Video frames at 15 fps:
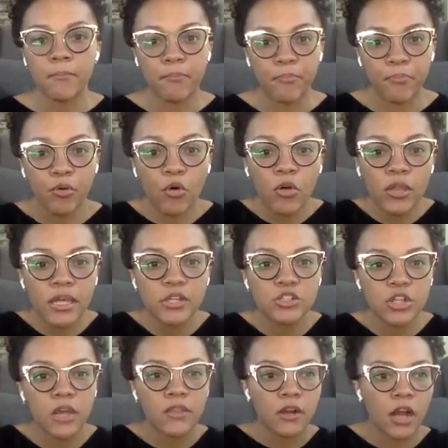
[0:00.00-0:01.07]
pull each
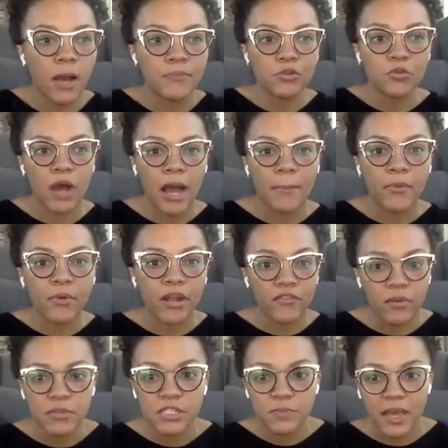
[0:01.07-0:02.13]
other up to operate from
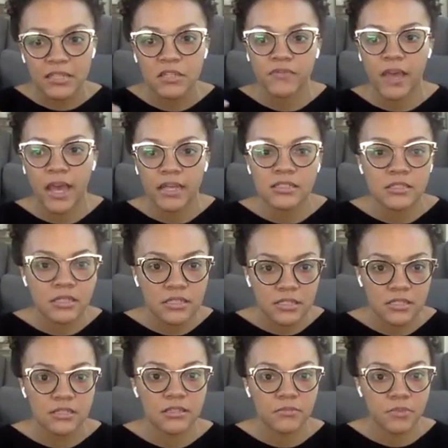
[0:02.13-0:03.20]
a space of
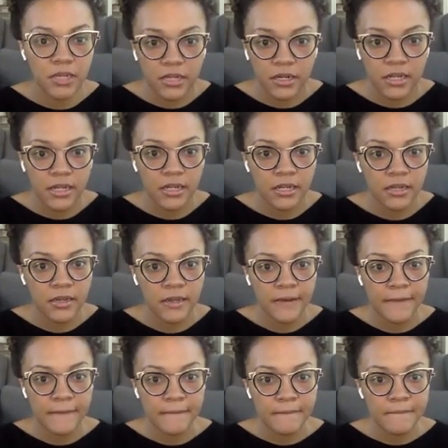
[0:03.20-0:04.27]
excellence, period.
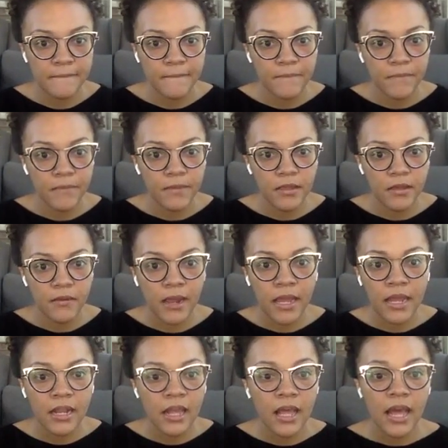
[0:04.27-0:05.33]

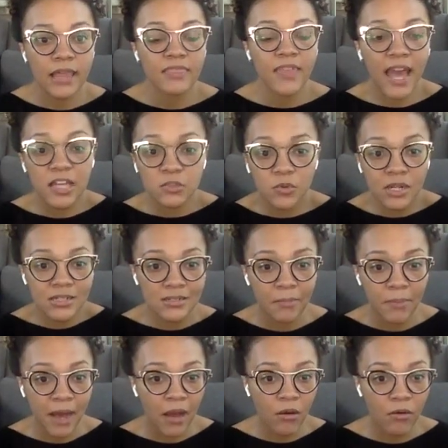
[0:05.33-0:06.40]
Right? Like that's what it's
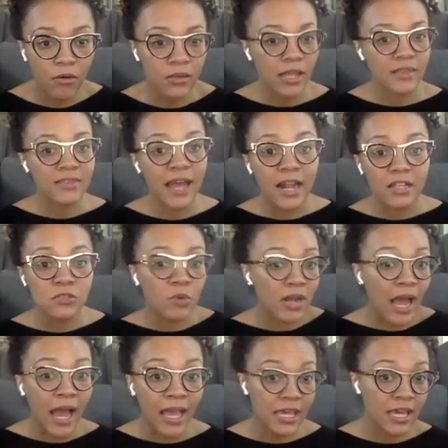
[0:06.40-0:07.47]
about. Like that is what
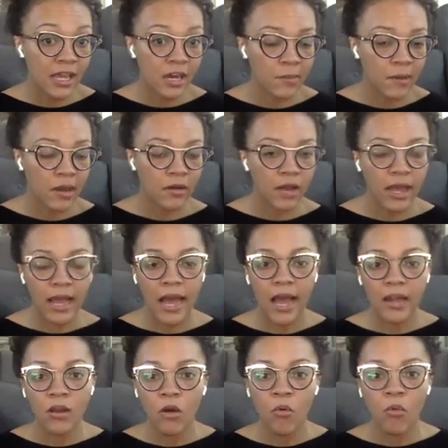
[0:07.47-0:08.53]
I care about. I
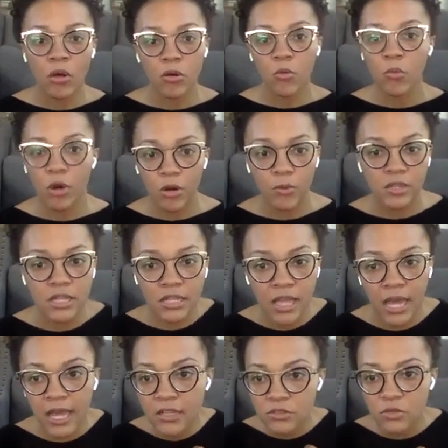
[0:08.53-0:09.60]
don't want to work with
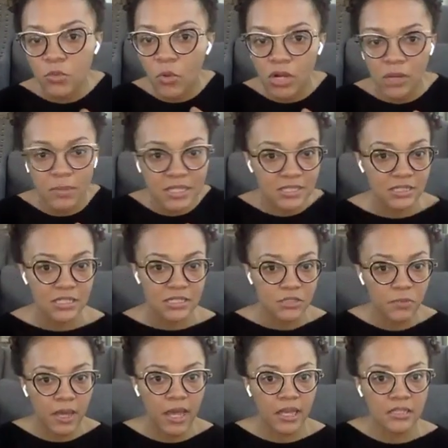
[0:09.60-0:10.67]
clients who want to be
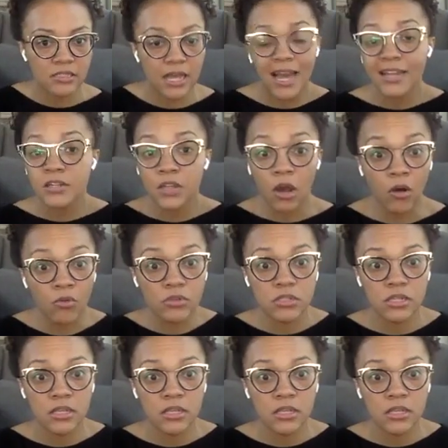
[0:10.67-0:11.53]
sleazebags. I don't.